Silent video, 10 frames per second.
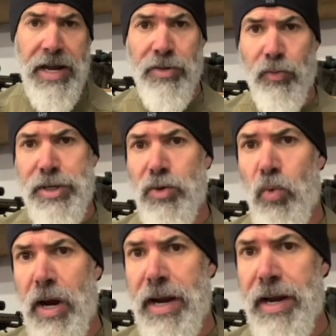And the reason
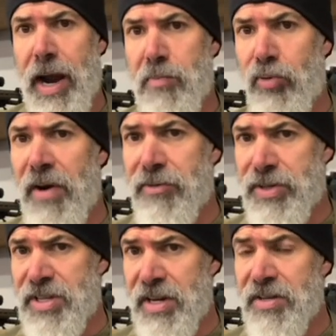why I
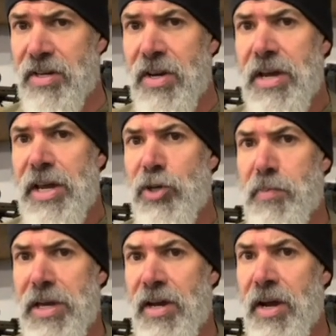preface this is
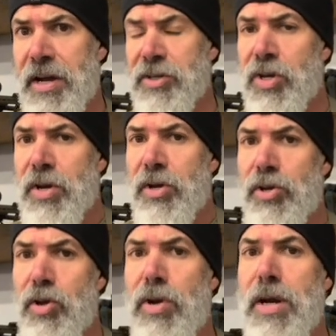because
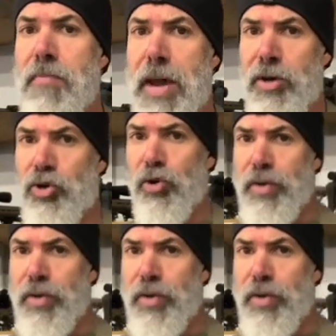you need to make sure